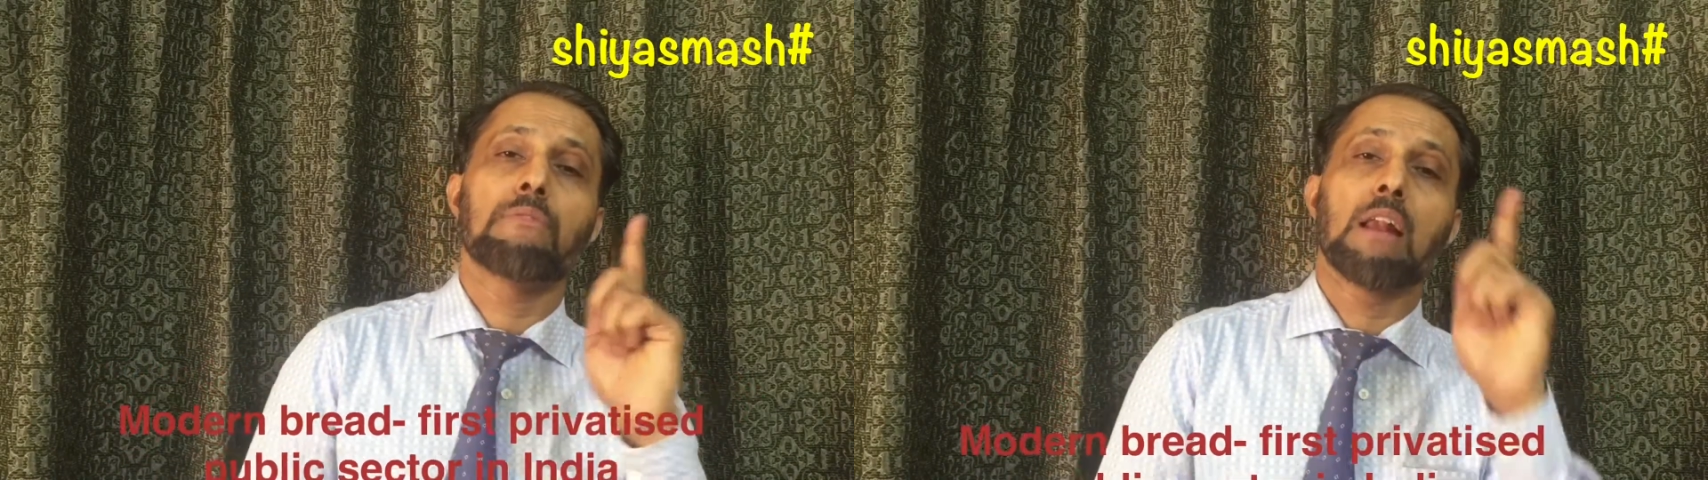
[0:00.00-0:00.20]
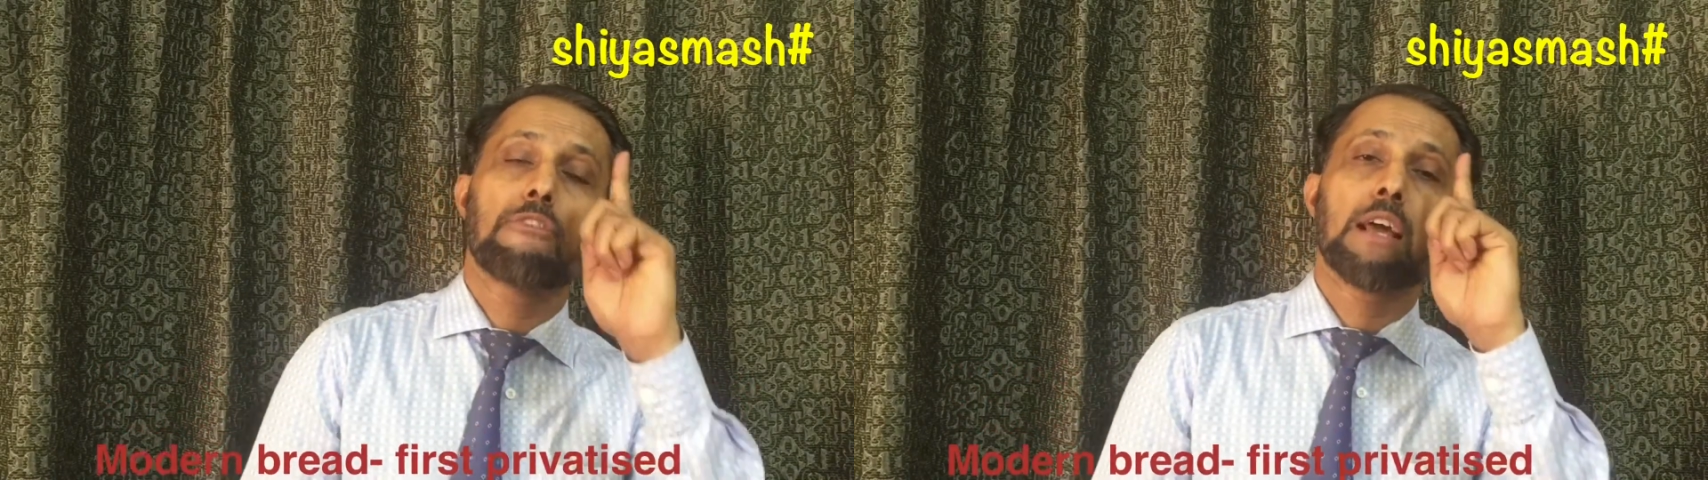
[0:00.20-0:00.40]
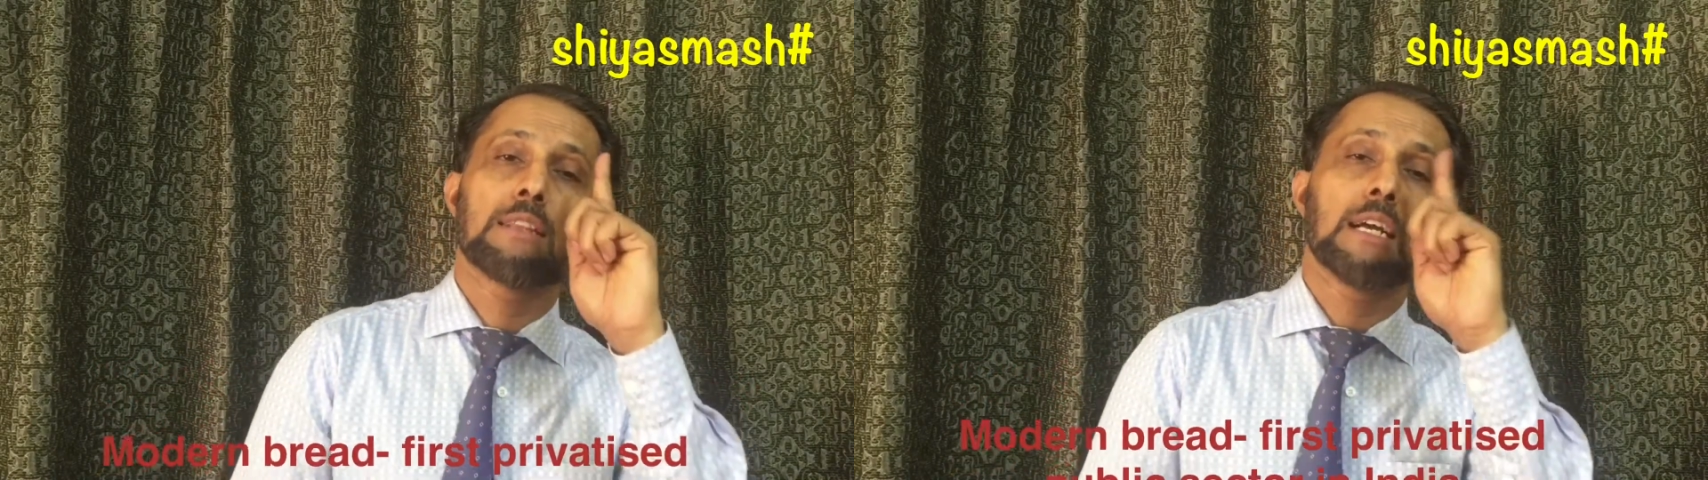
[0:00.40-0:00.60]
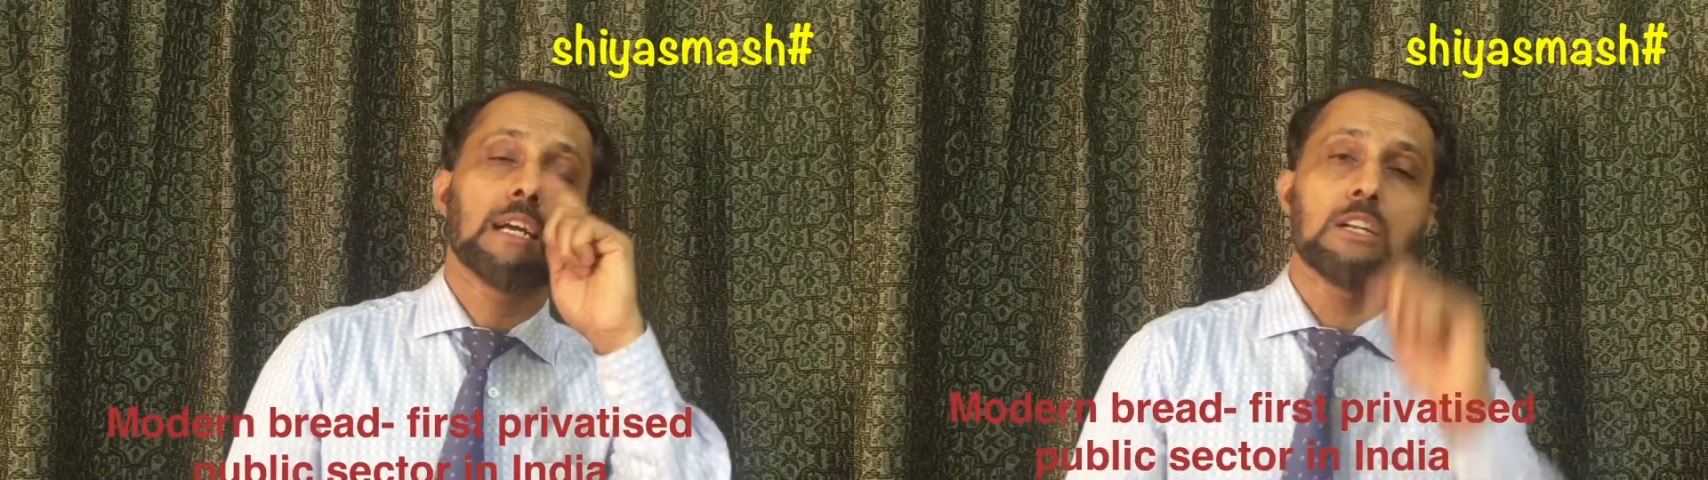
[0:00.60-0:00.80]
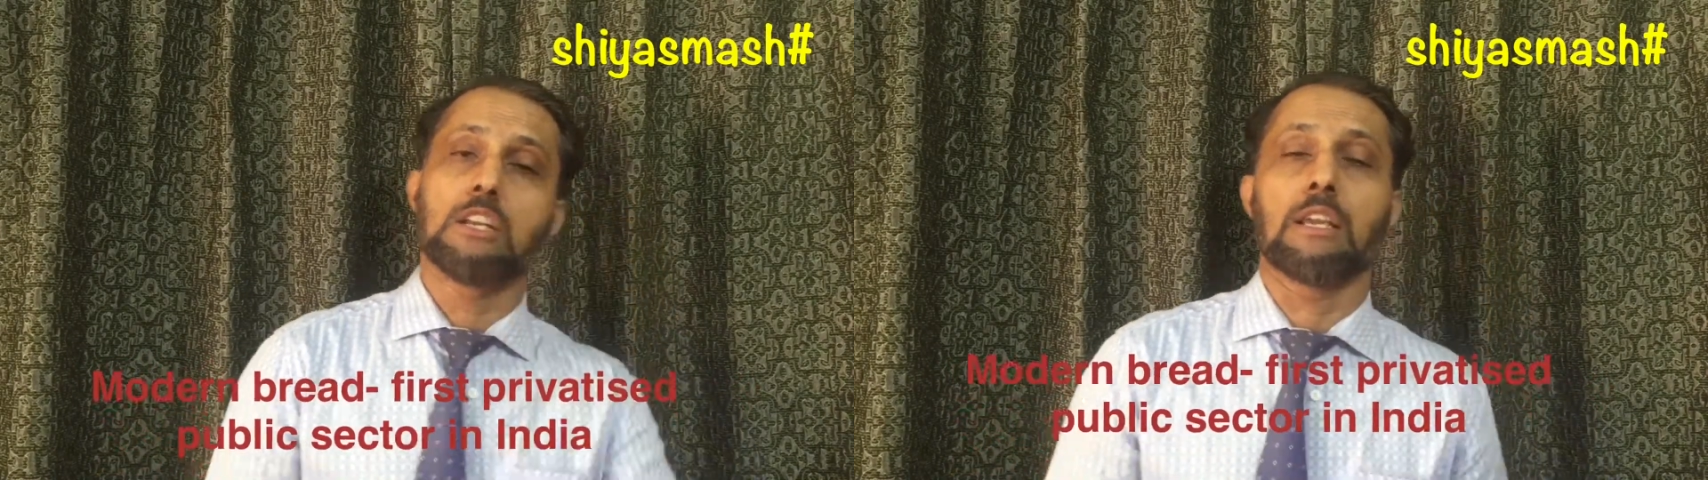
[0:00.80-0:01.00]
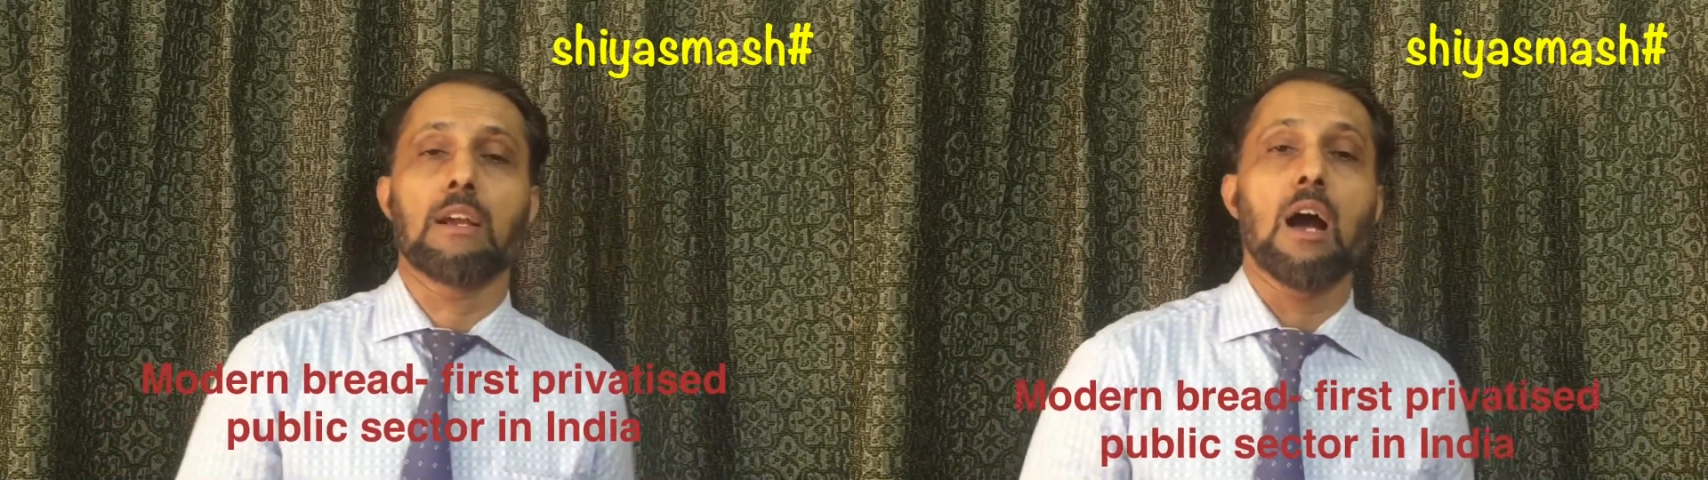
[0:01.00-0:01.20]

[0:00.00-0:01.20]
welfare in the country,